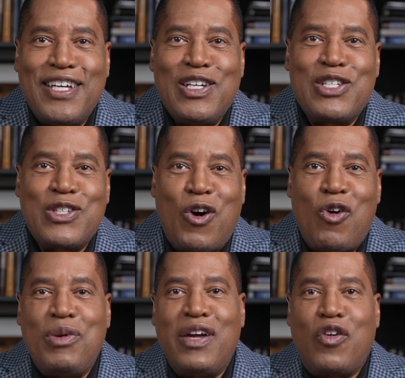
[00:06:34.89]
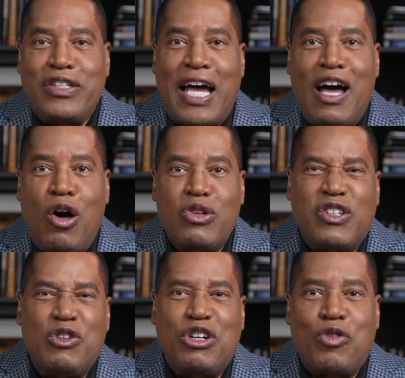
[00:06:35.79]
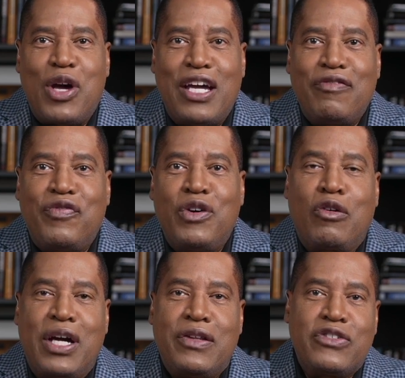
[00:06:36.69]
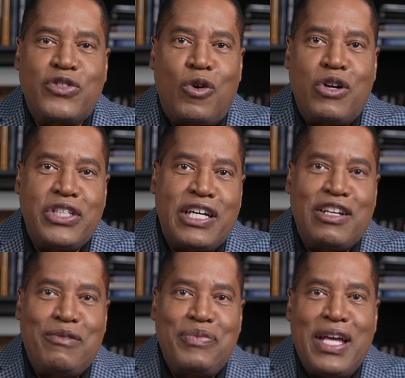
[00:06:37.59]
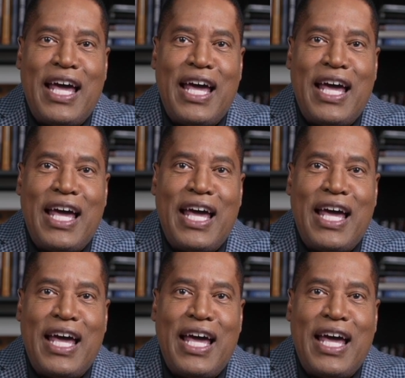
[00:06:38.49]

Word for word: So many of our towels look great, feel great in the stores, you get them,